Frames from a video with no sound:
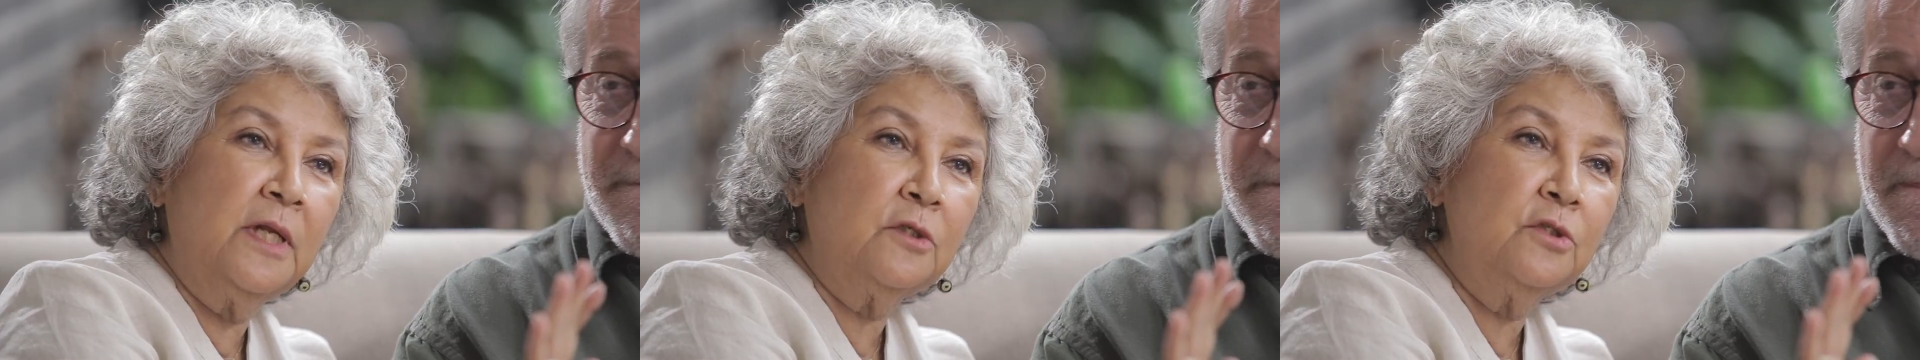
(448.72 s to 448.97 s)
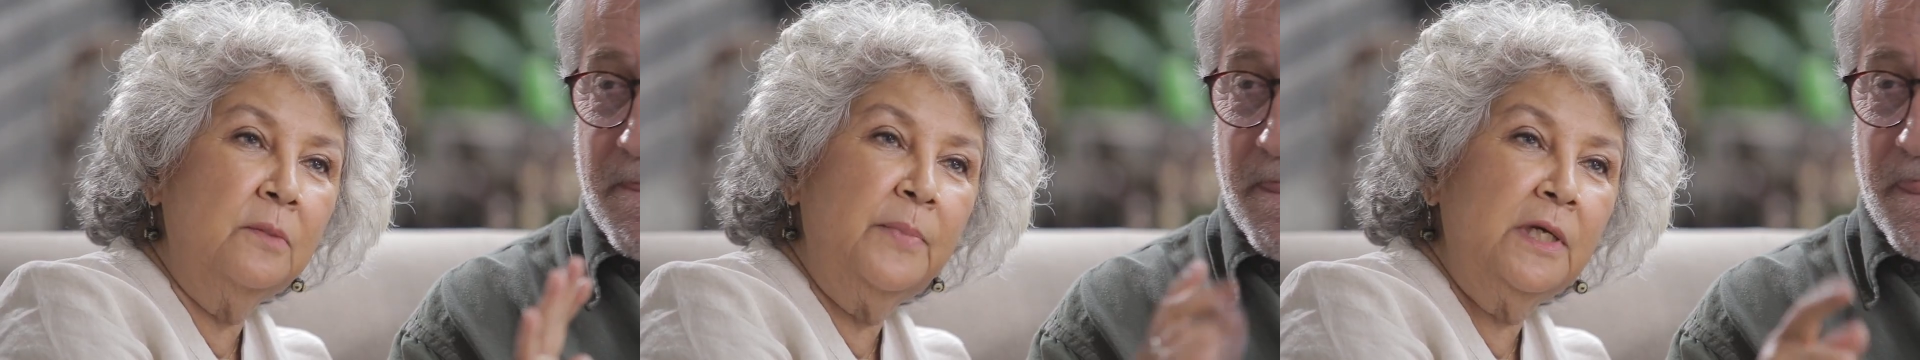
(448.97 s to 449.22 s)

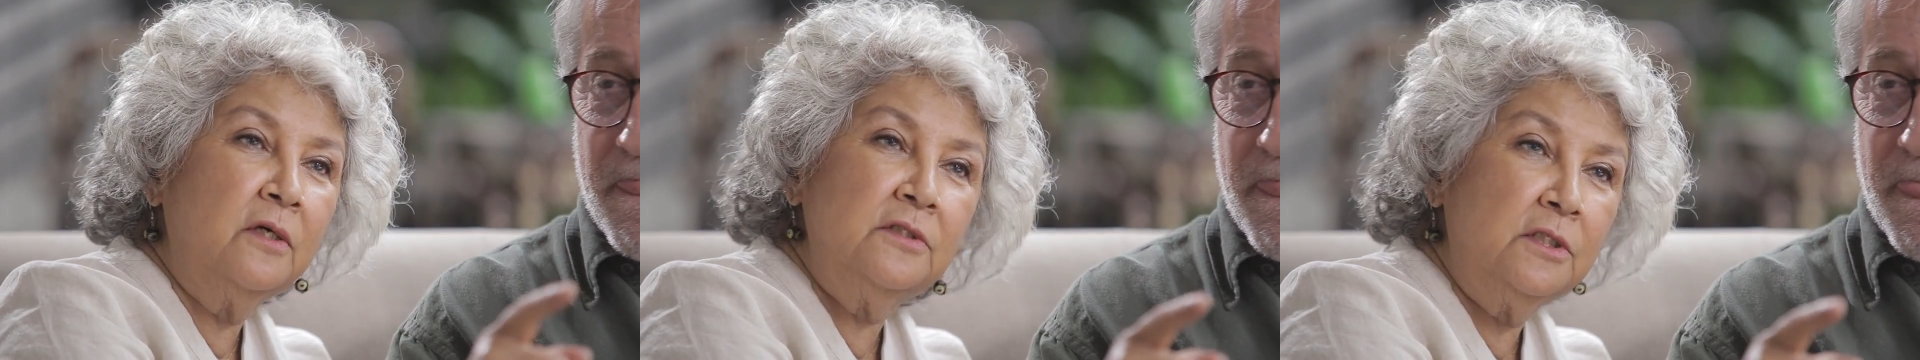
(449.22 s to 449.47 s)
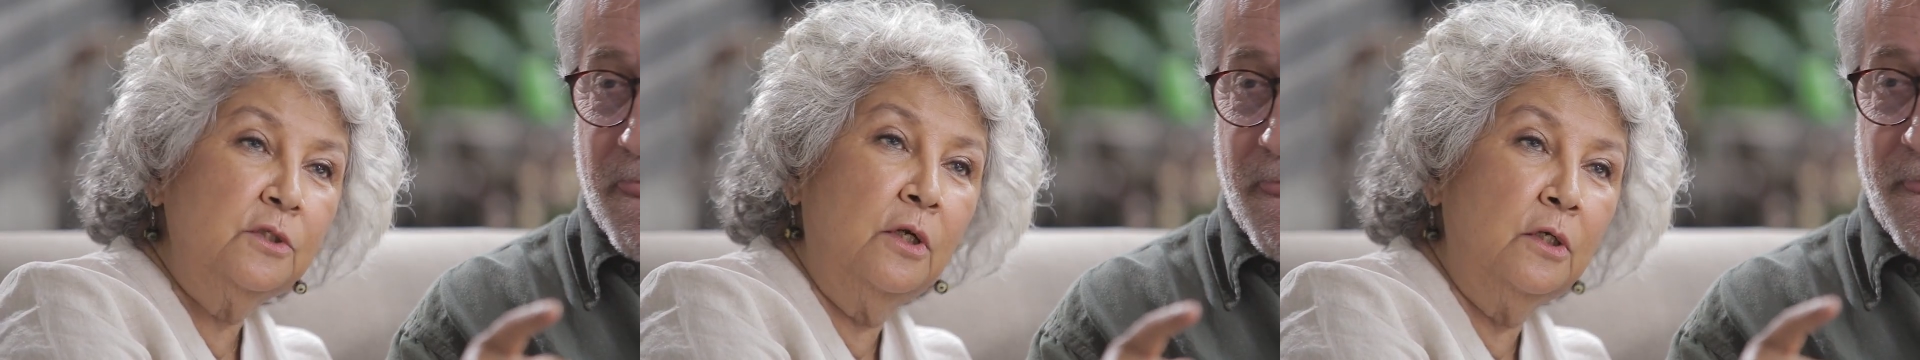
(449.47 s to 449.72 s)
production
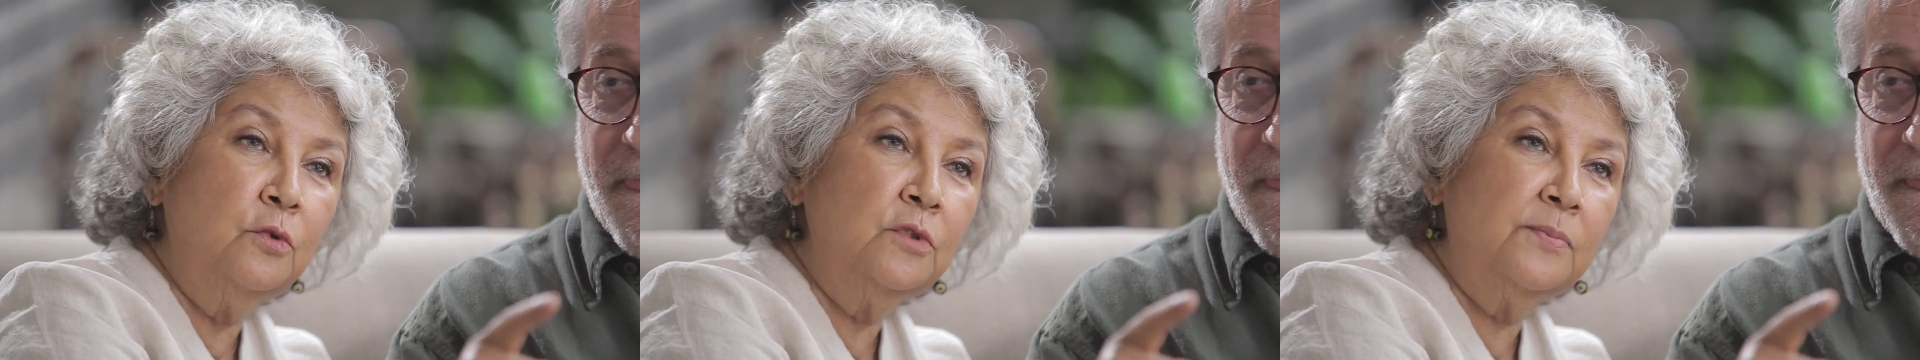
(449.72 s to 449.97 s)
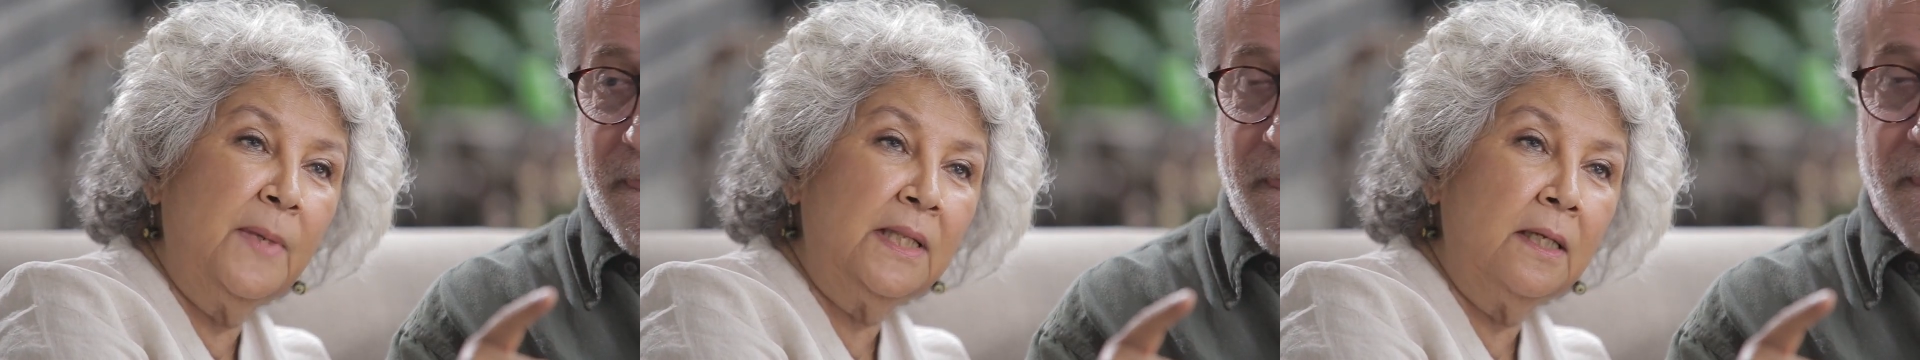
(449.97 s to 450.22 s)
because it's going to
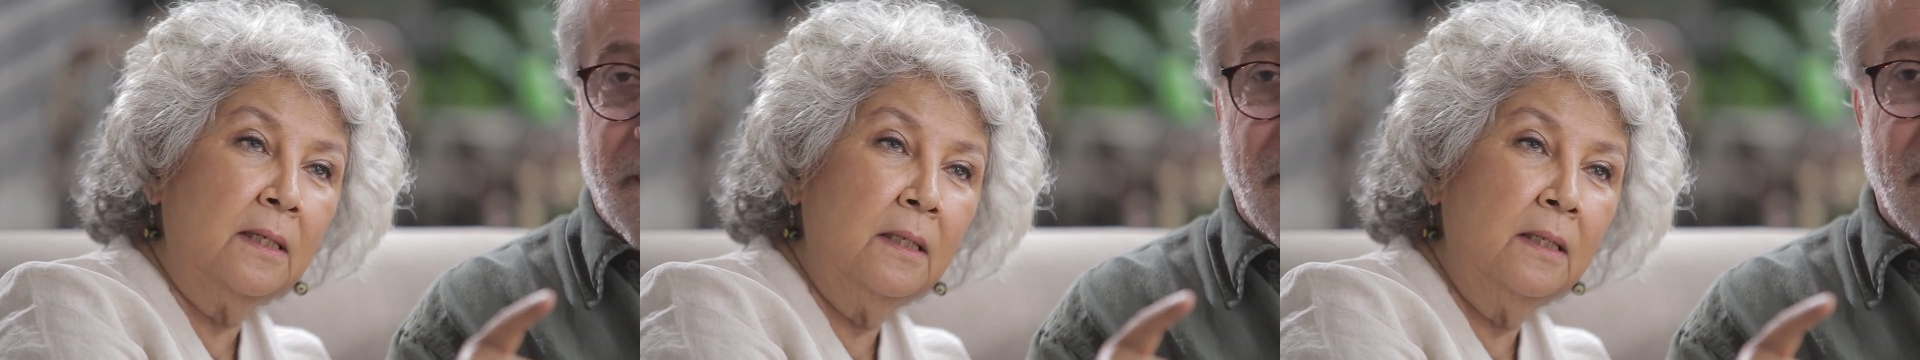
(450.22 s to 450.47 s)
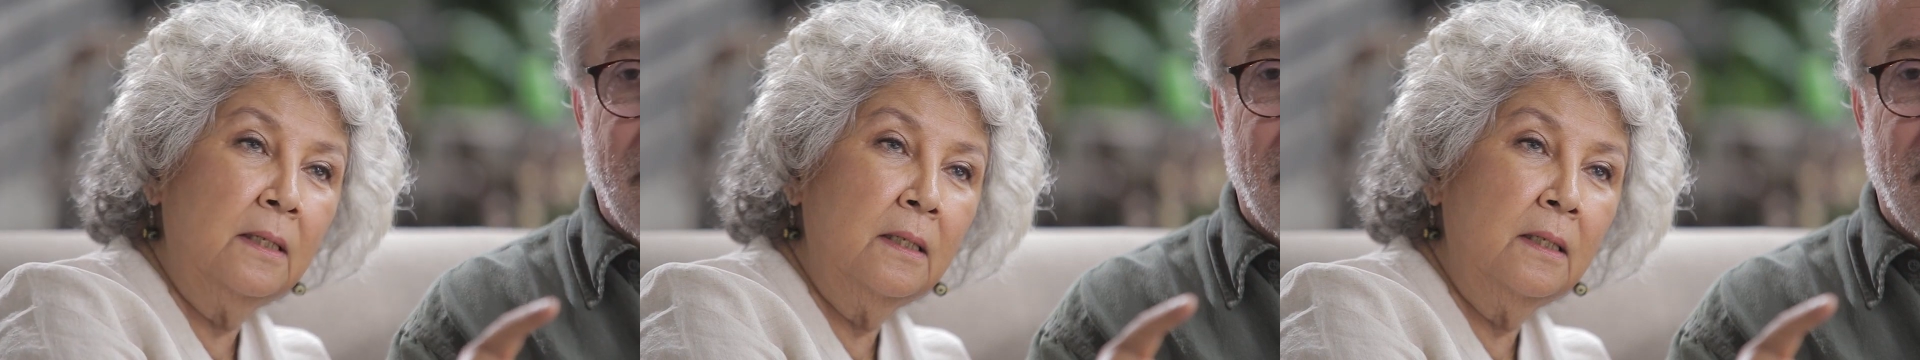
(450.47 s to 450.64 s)
lose money.